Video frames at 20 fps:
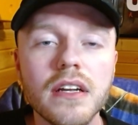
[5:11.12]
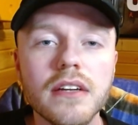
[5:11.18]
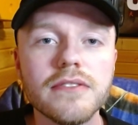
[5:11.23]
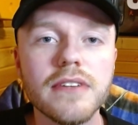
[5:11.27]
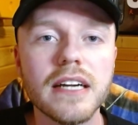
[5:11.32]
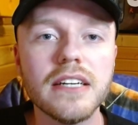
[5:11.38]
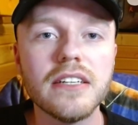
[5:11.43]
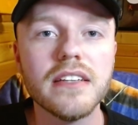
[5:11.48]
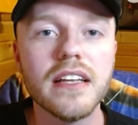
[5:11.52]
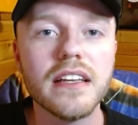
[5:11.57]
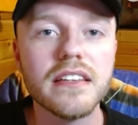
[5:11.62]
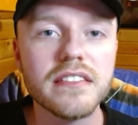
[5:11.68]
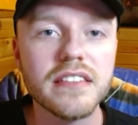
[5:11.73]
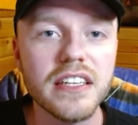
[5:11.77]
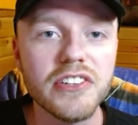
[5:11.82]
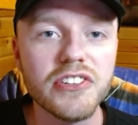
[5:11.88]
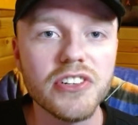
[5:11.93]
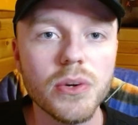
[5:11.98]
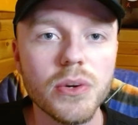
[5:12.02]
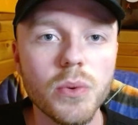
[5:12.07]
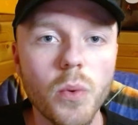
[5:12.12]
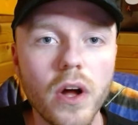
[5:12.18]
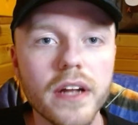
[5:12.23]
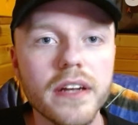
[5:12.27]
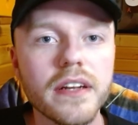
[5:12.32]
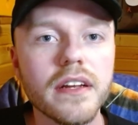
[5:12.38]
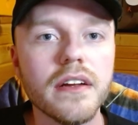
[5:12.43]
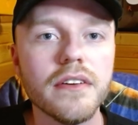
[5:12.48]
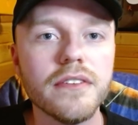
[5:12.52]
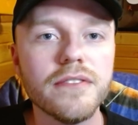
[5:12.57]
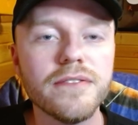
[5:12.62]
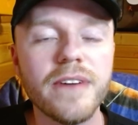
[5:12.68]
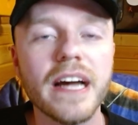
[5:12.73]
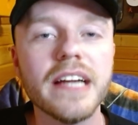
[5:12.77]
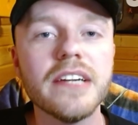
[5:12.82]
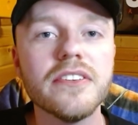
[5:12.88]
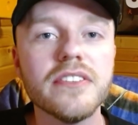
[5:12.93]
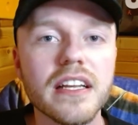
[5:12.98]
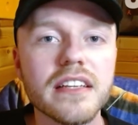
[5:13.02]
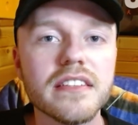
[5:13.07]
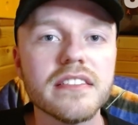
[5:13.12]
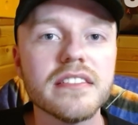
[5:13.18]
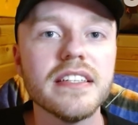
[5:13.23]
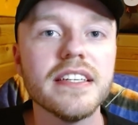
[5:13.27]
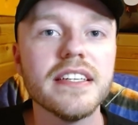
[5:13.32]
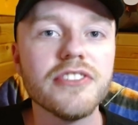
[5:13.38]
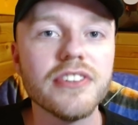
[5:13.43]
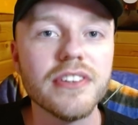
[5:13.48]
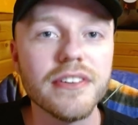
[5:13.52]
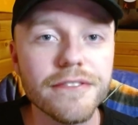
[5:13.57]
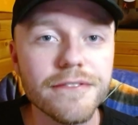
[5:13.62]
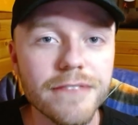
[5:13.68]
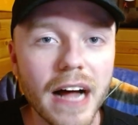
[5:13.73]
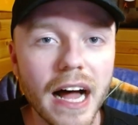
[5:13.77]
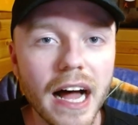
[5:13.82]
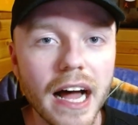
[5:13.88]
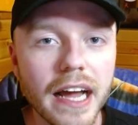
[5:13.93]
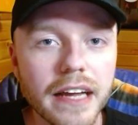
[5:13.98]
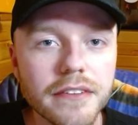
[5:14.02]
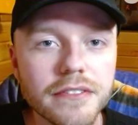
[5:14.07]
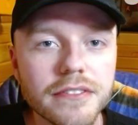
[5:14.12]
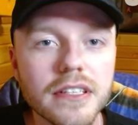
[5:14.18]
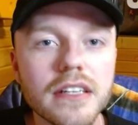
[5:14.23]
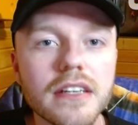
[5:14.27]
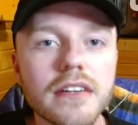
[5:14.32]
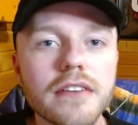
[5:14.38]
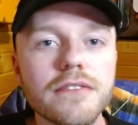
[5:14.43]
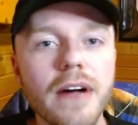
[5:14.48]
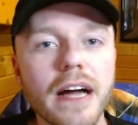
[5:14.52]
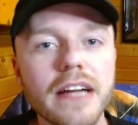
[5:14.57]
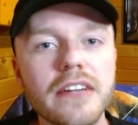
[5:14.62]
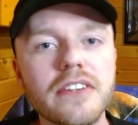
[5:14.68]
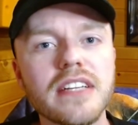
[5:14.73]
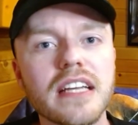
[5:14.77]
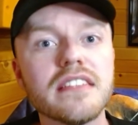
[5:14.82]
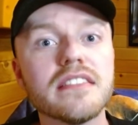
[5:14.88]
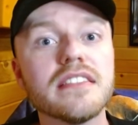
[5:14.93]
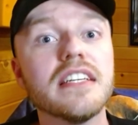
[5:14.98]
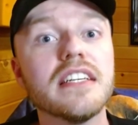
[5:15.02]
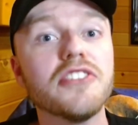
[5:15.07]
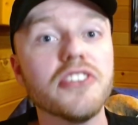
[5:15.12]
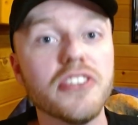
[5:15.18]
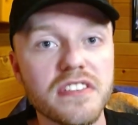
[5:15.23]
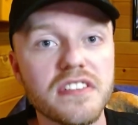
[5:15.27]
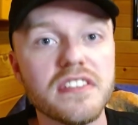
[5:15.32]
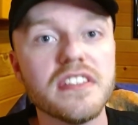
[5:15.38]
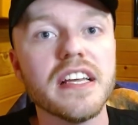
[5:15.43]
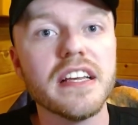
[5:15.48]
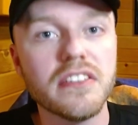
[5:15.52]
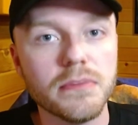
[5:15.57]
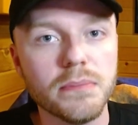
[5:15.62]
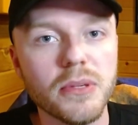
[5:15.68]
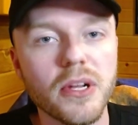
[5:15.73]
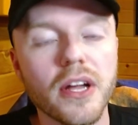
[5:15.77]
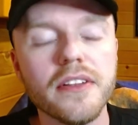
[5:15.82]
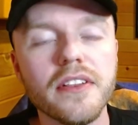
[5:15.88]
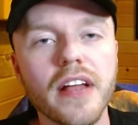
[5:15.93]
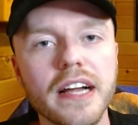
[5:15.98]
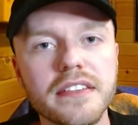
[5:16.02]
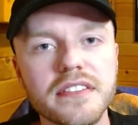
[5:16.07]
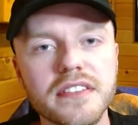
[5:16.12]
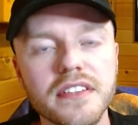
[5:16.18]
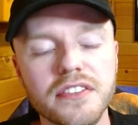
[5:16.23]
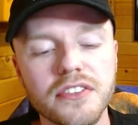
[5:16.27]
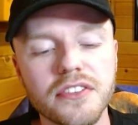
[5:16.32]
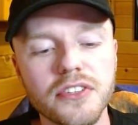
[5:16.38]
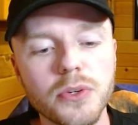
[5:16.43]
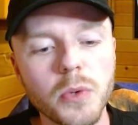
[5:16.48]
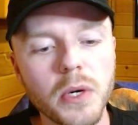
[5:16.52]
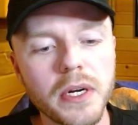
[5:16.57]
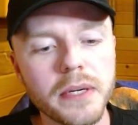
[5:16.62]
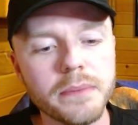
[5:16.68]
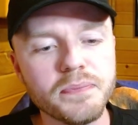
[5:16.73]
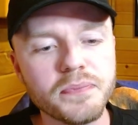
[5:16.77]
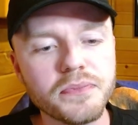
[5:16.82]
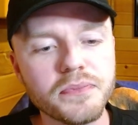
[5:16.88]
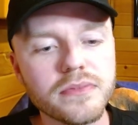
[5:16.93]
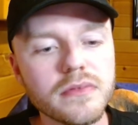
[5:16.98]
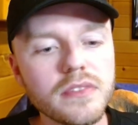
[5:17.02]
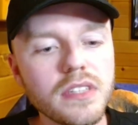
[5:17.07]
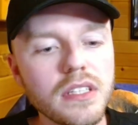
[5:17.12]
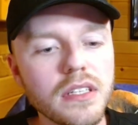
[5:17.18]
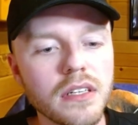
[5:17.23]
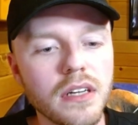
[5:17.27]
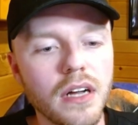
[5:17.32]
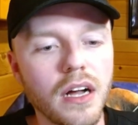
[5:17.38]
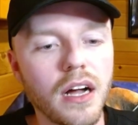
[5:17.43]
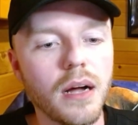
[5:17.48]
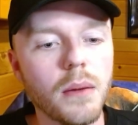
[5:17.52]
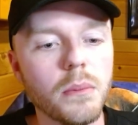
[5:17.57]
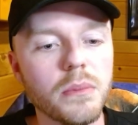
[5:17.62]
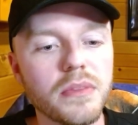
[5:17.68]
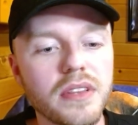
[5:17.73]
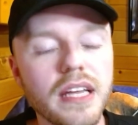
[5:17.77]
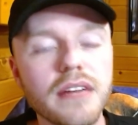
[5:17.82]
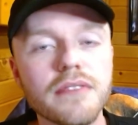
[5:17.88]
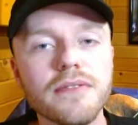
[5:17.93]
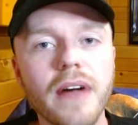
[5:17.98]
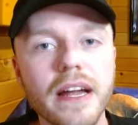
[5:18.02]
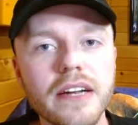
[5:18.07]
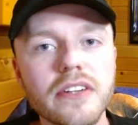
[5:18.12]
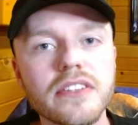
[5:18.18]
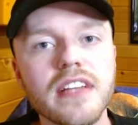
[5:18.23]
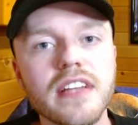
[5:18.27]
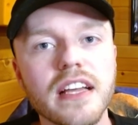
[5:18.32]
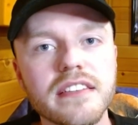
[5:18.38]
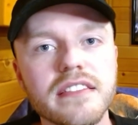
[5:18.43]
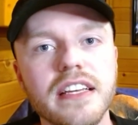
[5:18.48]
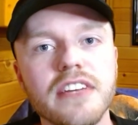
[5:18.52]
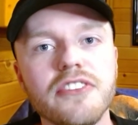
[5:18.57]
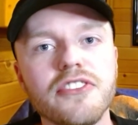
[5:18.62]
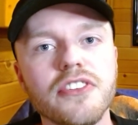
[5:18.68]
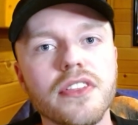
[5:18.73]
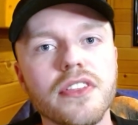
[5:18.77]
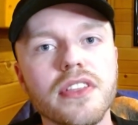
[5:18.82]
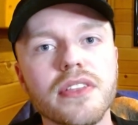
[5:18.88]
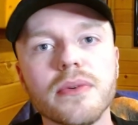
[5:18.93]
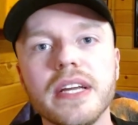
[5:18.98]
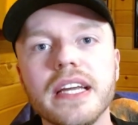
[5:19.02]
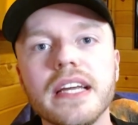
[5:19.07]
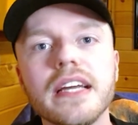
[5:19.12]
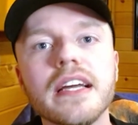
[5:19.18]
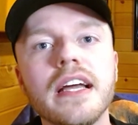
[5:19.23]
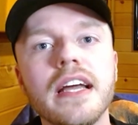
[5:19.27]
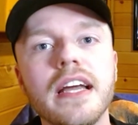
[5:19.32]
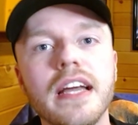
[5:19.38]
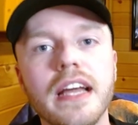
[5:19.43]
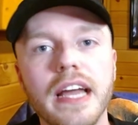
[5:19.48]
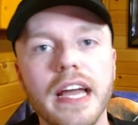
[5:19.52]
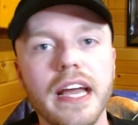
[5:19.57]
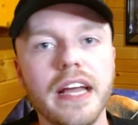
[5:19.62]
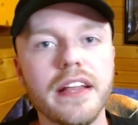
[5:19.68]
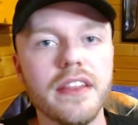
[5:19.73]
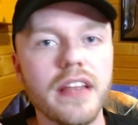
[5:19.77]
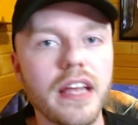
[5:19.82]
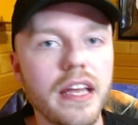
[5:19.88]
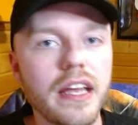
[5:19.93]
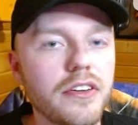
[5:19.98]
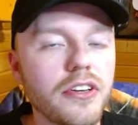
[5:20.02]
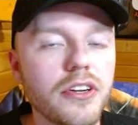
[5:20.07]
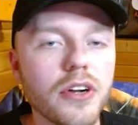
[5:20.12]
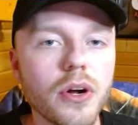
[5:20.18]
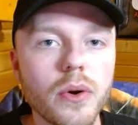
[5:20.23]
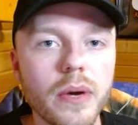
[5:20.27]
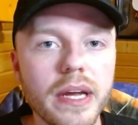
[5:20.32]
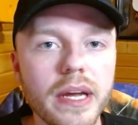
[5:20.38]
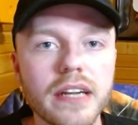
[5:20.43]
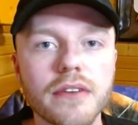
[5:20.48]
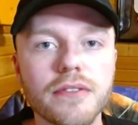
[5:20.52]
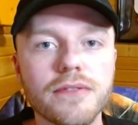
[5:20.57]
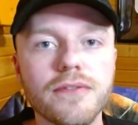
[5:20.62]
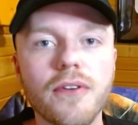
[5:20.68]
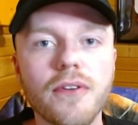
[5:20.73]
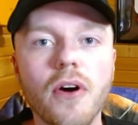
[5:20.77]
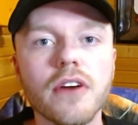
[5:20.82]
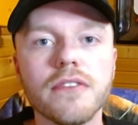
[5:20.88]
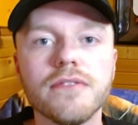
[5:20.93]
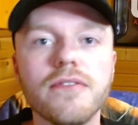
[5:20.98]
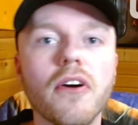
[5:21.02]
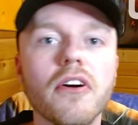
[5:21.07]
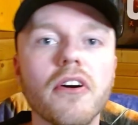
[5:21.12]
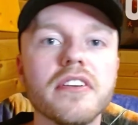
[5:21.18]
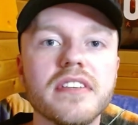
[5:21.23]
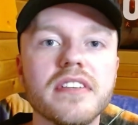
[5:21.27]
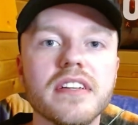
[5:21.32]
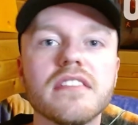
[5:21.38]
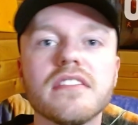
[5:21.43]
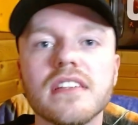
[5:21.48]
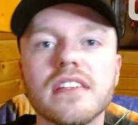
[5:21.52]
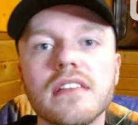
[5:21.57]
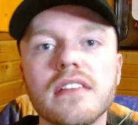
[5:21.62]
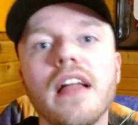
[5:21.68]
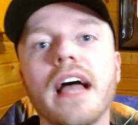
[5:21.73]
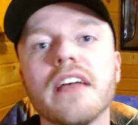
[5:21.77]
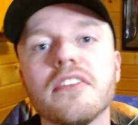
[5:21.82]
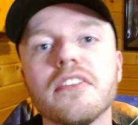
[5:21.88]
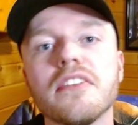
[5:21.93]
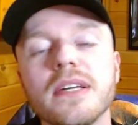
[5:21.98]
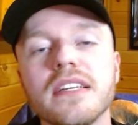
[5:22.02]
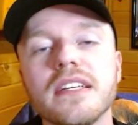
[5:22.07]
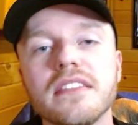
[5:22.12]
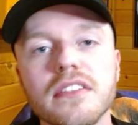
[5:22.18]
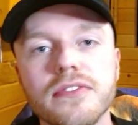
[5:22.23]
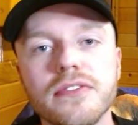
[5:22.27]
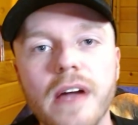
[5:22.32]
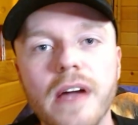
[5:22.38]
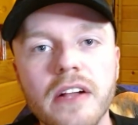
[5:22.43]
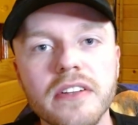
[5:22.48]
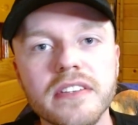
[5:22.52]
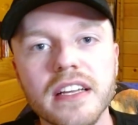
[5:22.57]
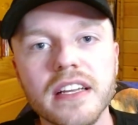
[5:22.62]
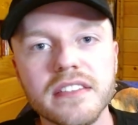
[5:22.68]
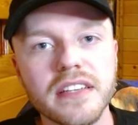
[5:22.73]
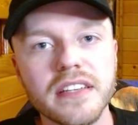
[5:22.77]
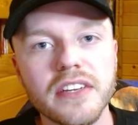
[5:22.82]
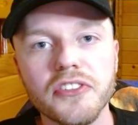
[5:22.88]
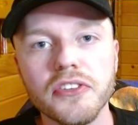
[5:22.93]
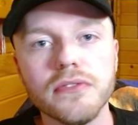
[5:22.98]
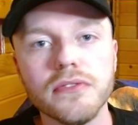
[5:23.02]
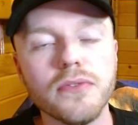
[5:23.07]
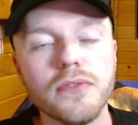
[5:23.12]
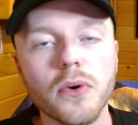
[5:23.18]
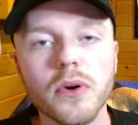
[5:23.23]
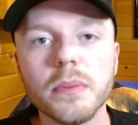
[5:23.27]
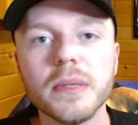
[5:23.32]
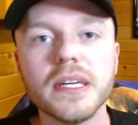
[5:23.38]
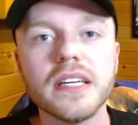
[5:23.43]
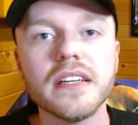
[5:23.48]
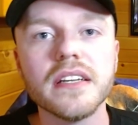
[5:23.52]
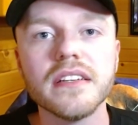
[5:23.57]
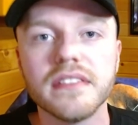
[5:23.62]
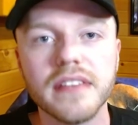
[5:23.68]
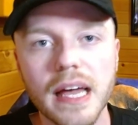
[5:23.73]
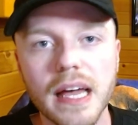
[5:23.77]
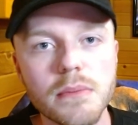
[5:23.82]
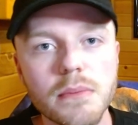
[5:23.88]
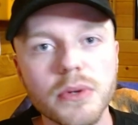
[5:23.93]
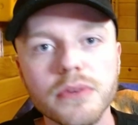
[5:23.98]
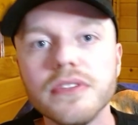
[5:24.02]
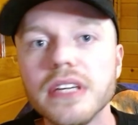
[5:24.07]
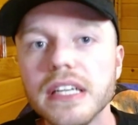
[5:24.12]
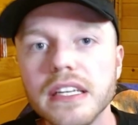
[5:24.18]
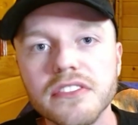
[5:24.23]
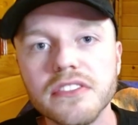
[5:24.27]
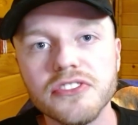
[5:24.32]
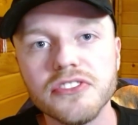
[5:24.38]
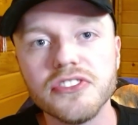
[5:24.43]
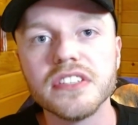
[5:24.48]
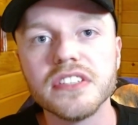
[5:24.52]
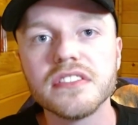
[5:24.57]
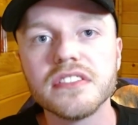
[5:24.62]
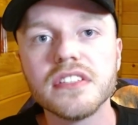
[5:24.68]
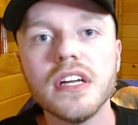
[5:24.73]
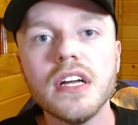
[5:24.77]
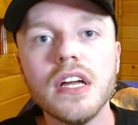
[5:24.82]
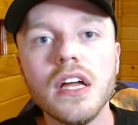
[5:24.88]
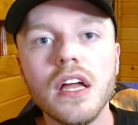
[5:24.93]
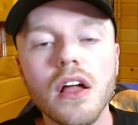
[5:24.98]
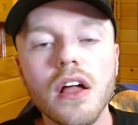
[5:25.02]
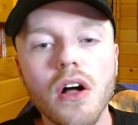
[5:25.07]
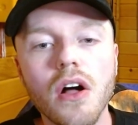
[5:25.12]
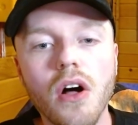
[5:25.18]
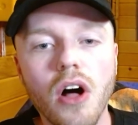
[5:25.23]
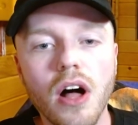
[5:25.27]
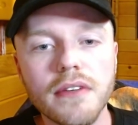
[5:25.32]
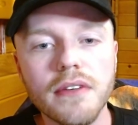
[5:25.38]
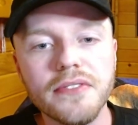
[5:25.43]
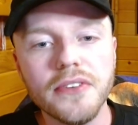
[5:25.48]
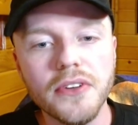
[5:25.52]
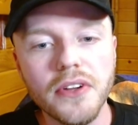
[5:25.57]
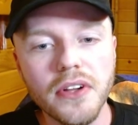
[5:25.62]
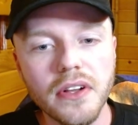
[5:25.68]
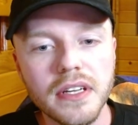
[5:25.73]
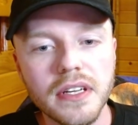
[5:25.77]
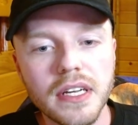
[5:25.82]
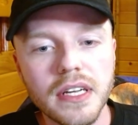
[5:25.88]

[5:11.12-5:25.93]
Final Destination 1, Final Destination 5, Final Destination 6, Bloodlines, this new one, then Final Destination 3, and then, in a far, far distant last place is Final Destination 4, because that movie is just awful.